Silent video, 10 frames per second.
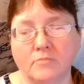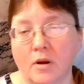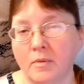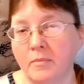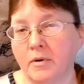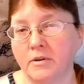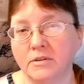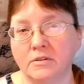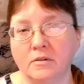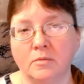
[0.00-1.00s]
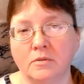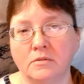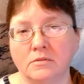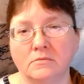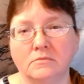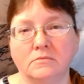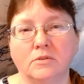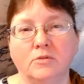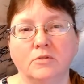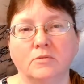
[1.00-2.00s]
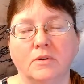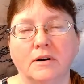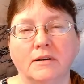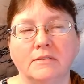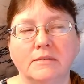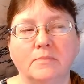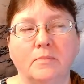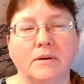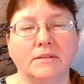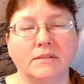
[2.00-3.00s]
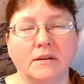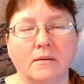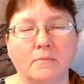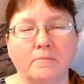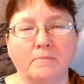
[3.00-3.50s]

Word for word: Probably Barnes and Noble and who knows where else. But um,